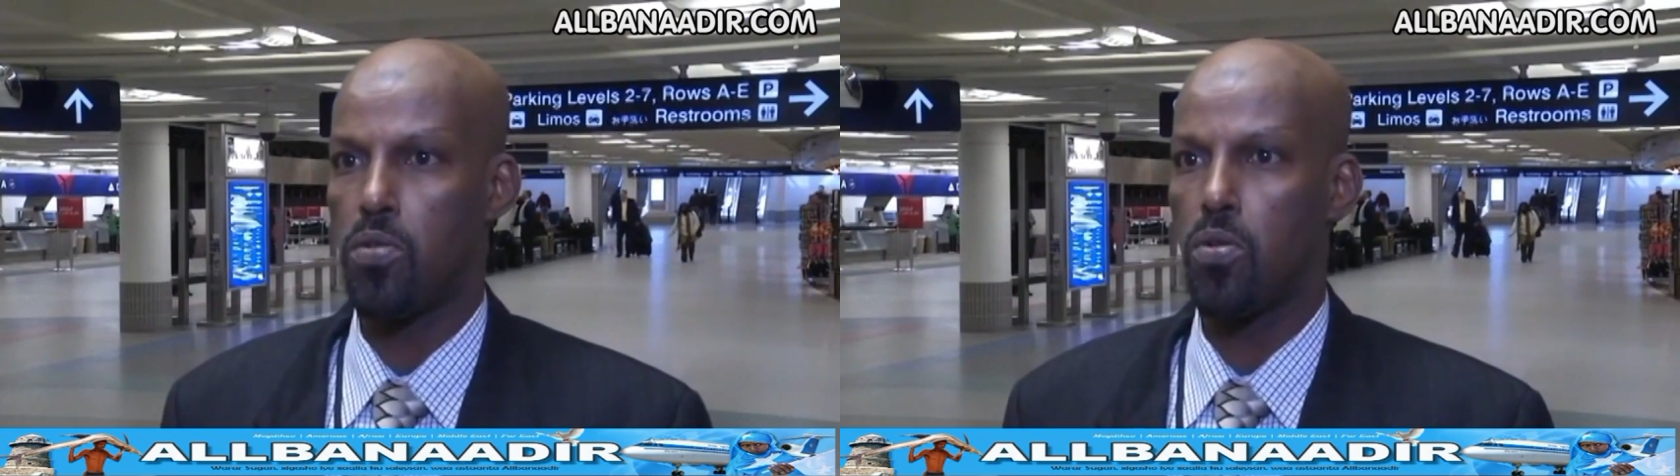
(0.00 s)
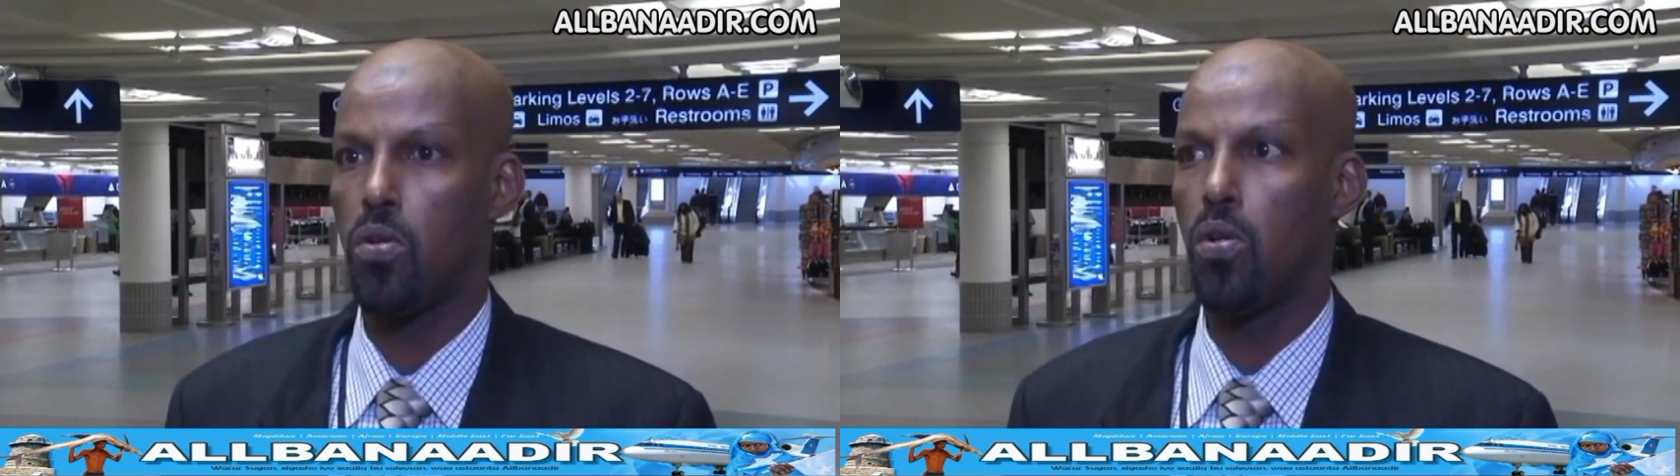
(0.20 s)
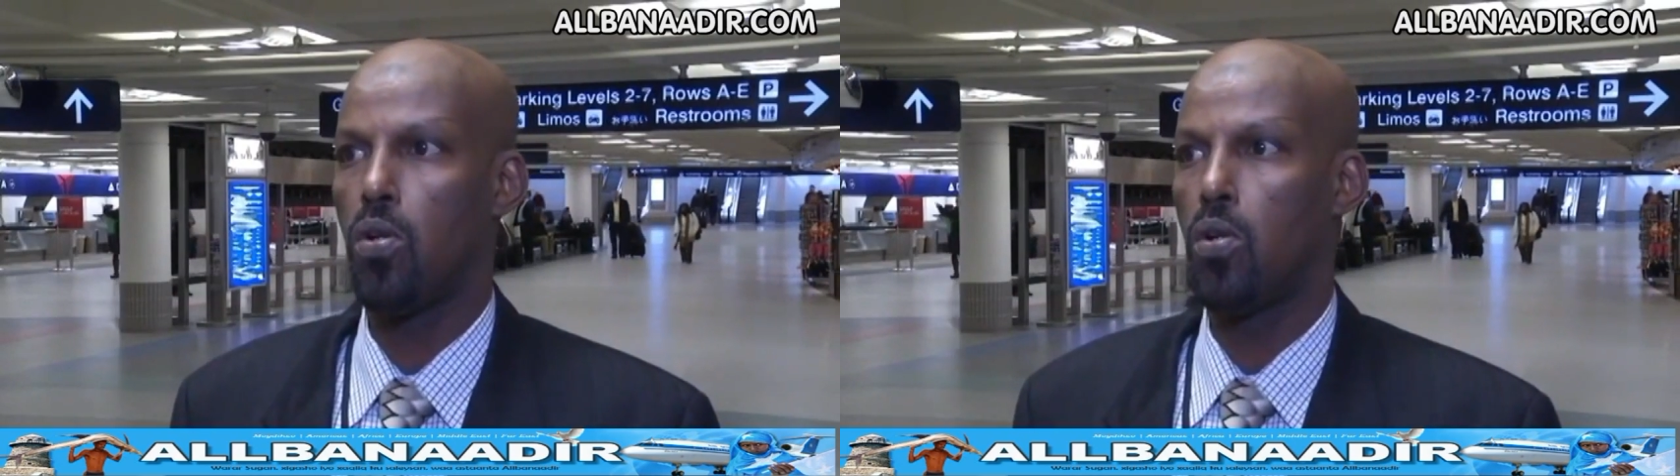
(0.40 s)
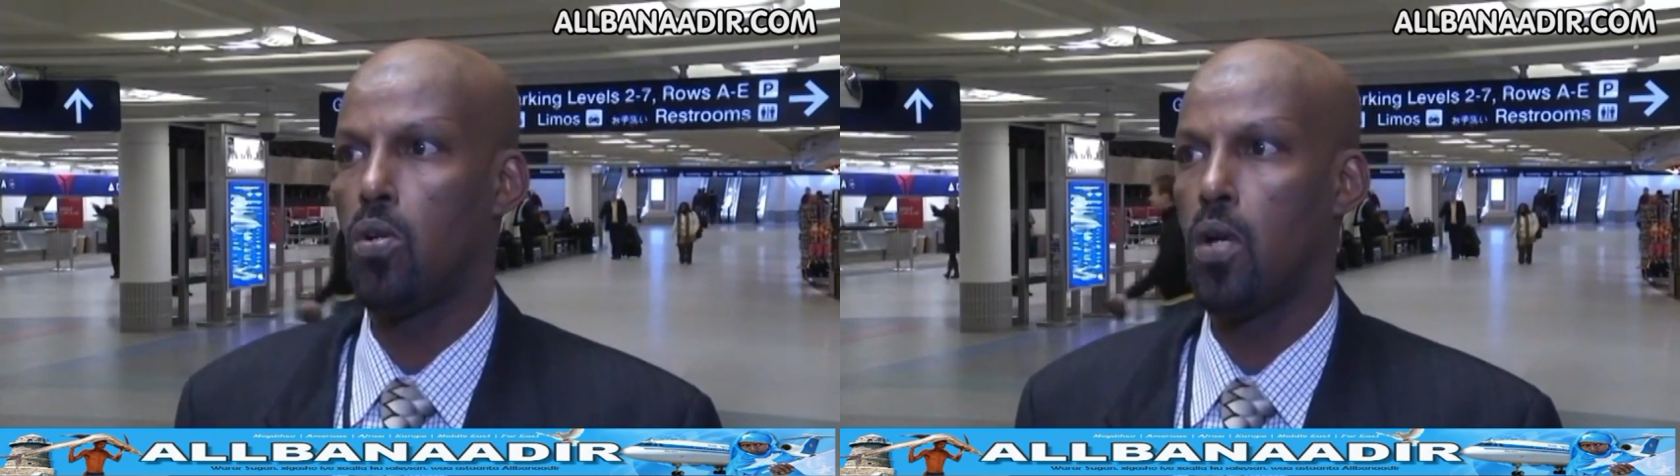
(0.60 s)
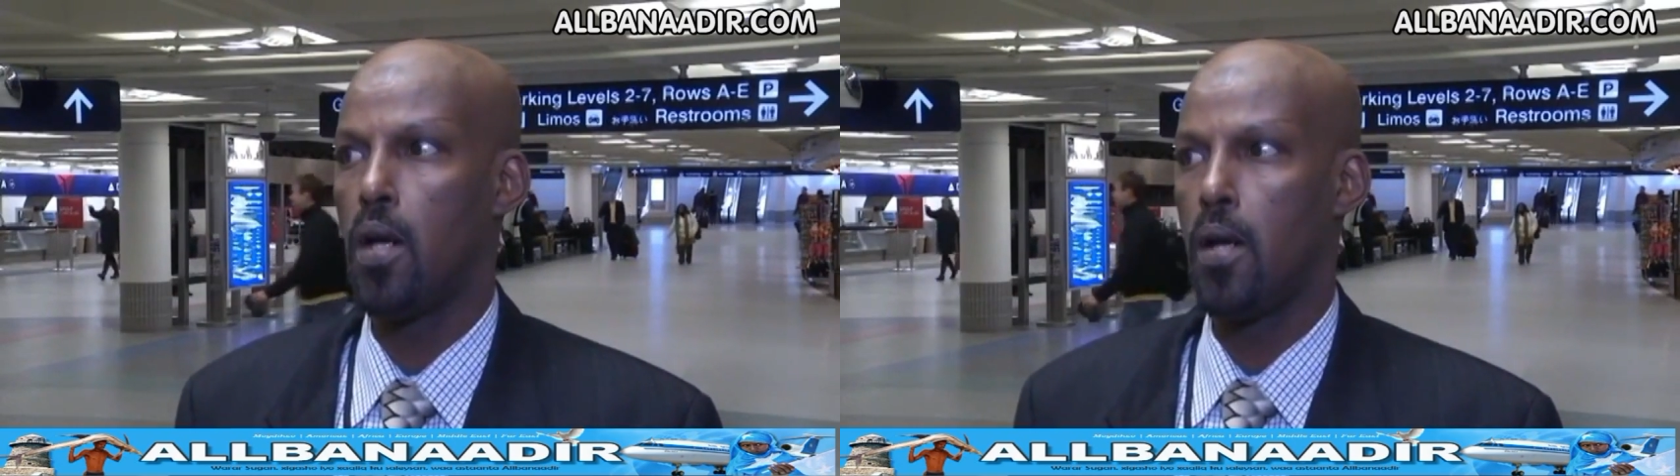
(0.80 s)

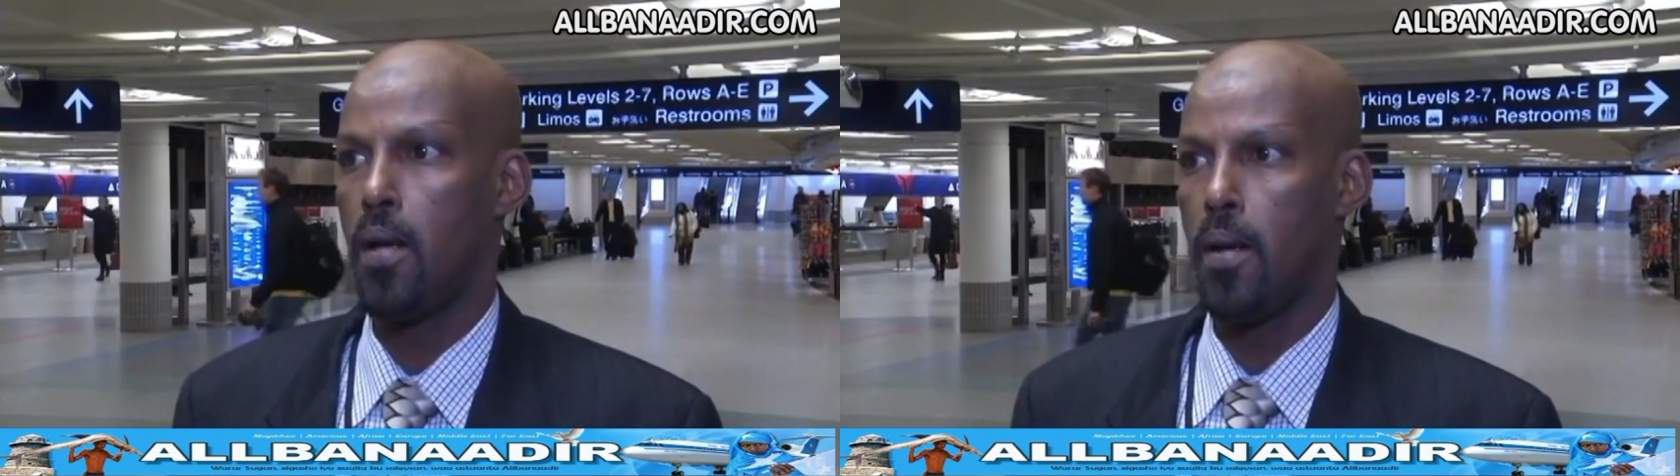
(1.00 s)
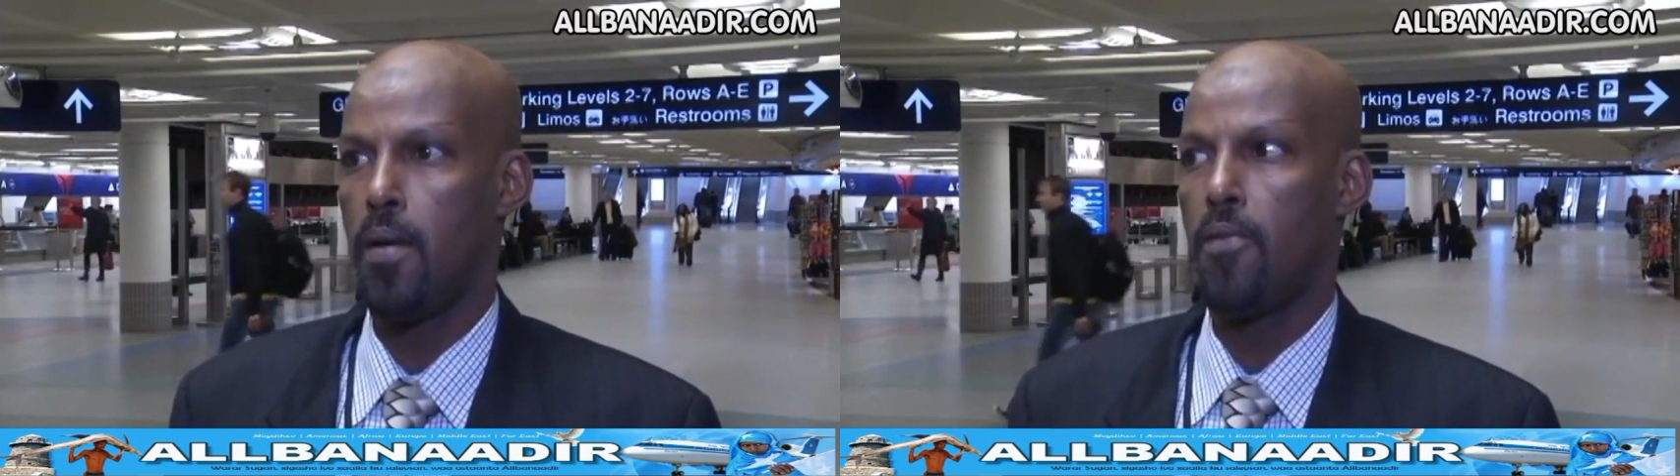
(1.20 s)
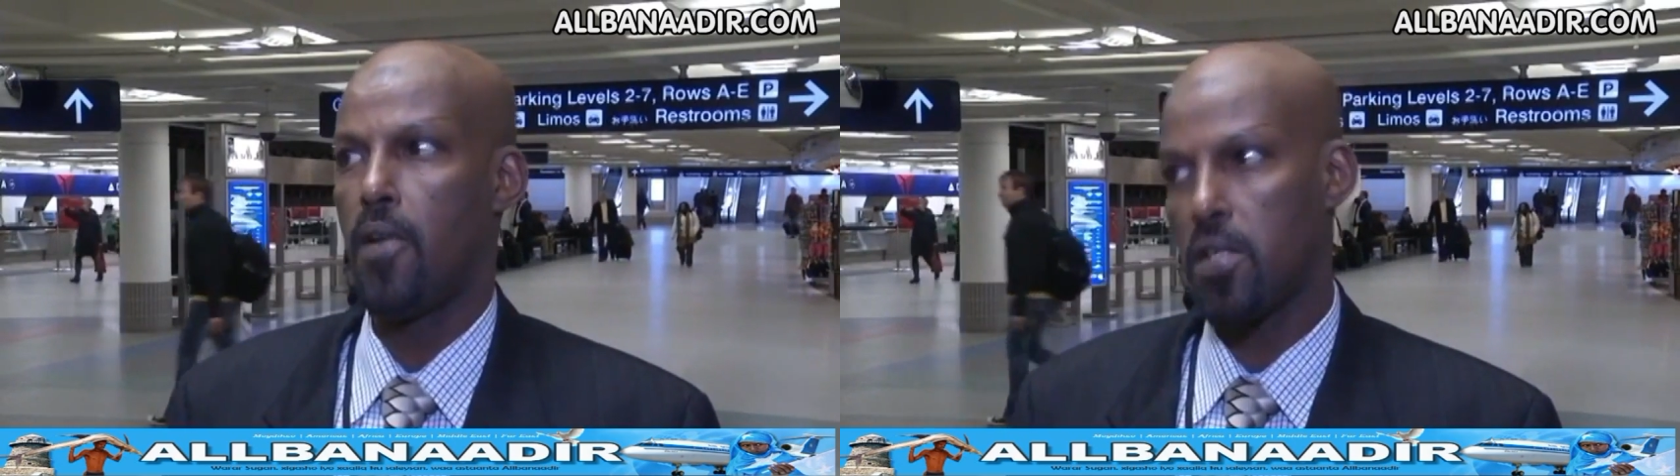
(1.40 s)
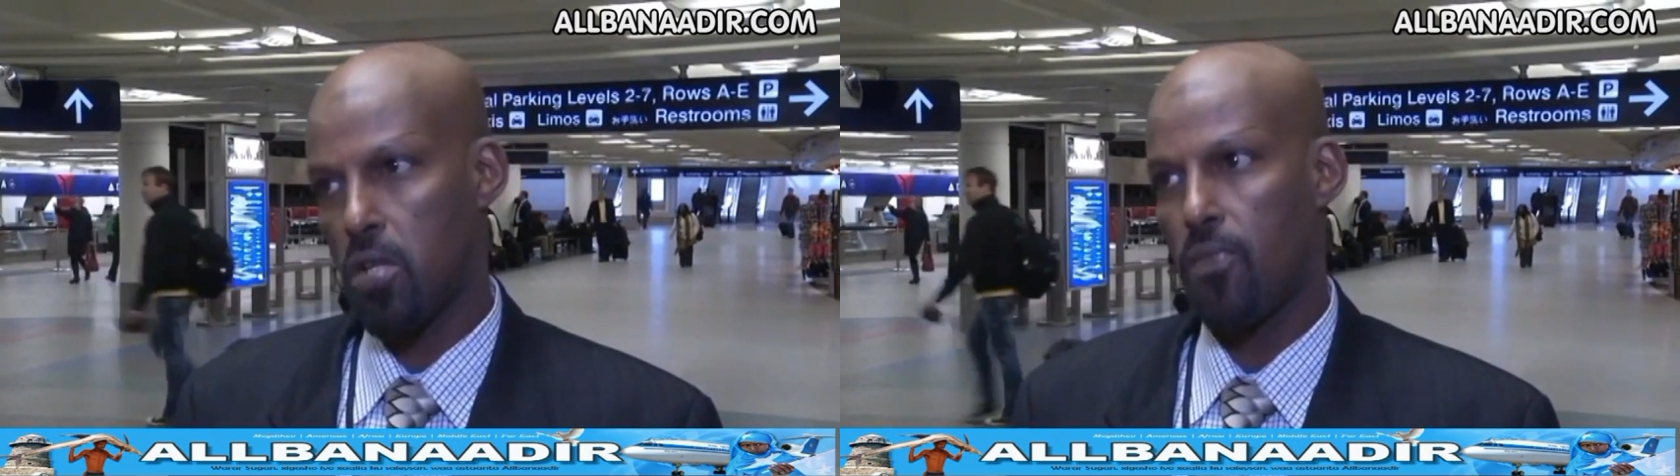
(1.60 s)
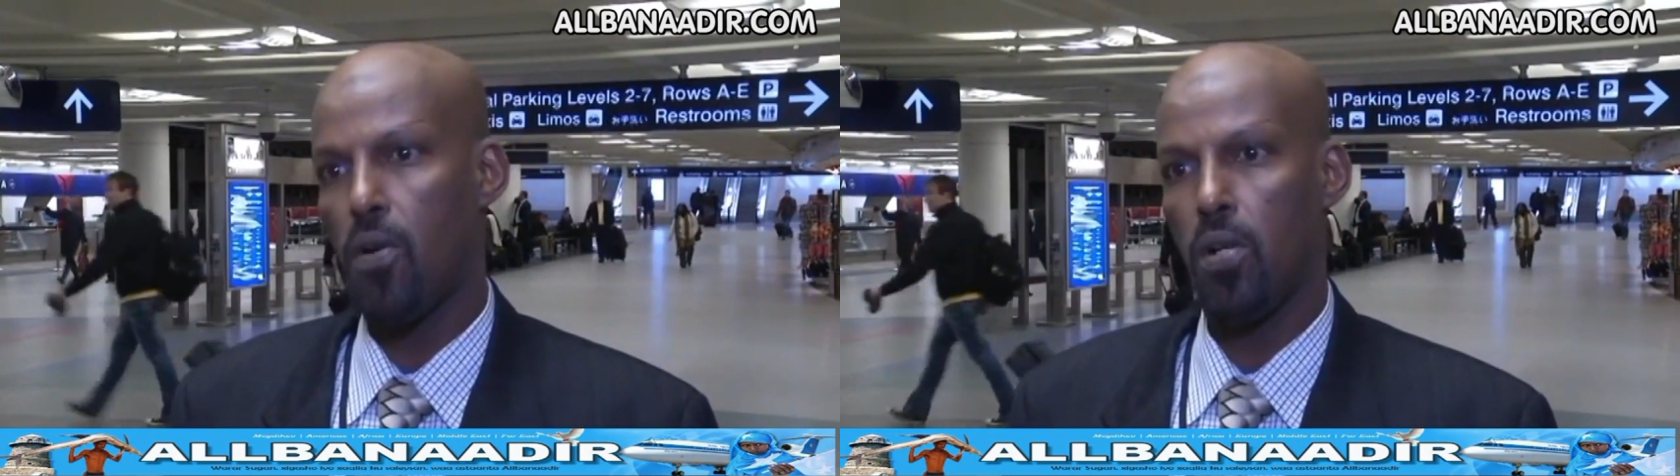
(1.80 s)
So First
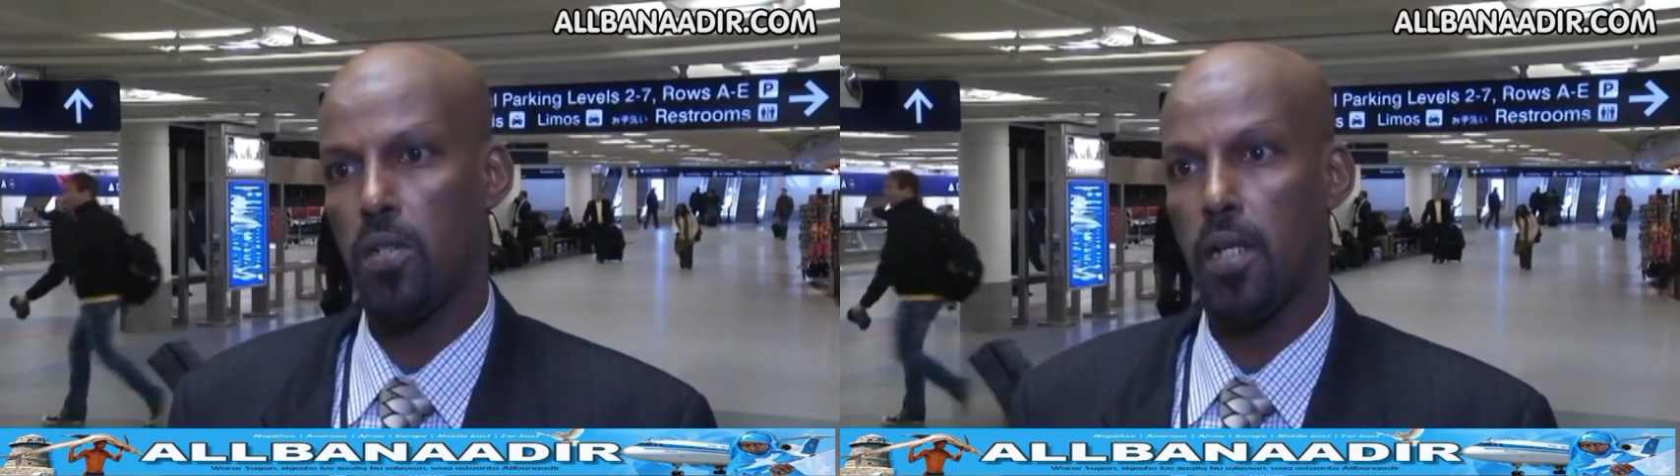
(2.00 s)
of all,